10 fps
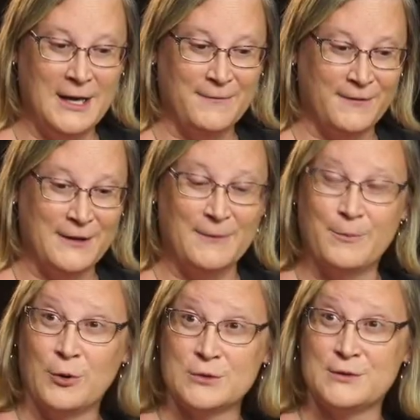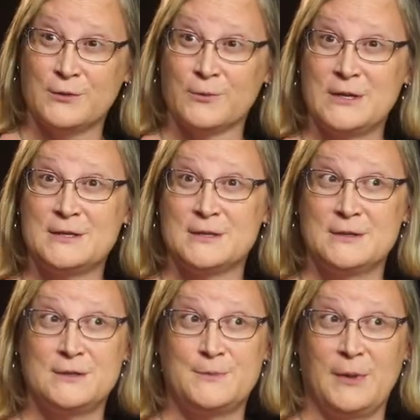I definitely have personal
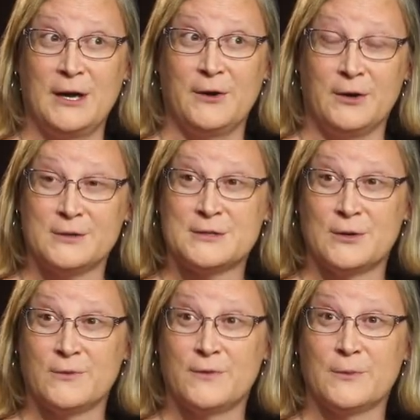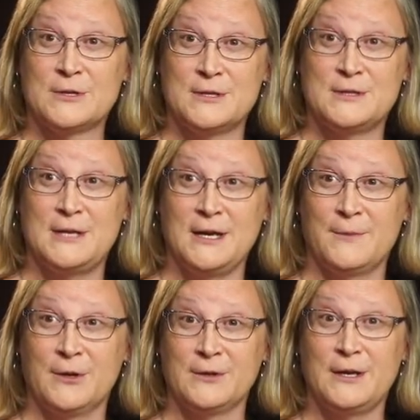reasons, but also from a
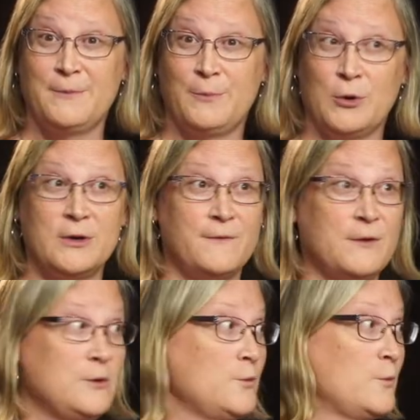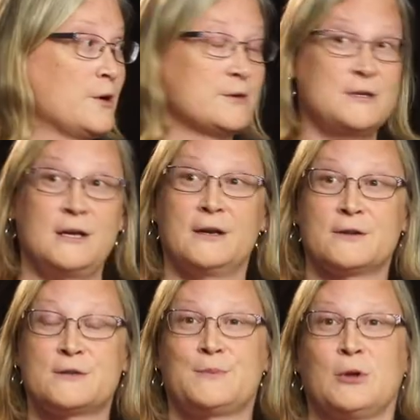sustainability point of view, we are seeing an
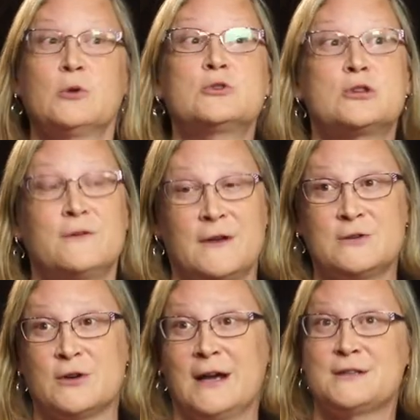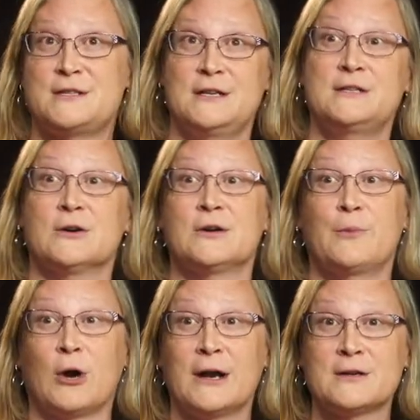explosion of interest in dairy
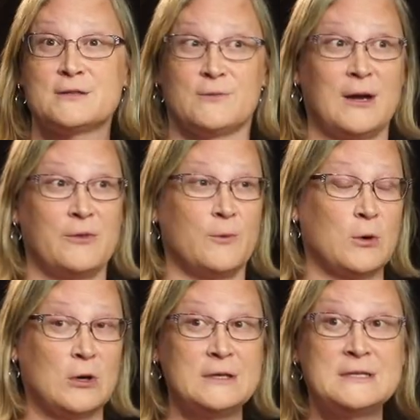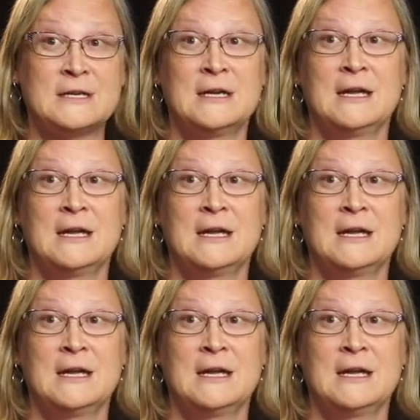products around the world.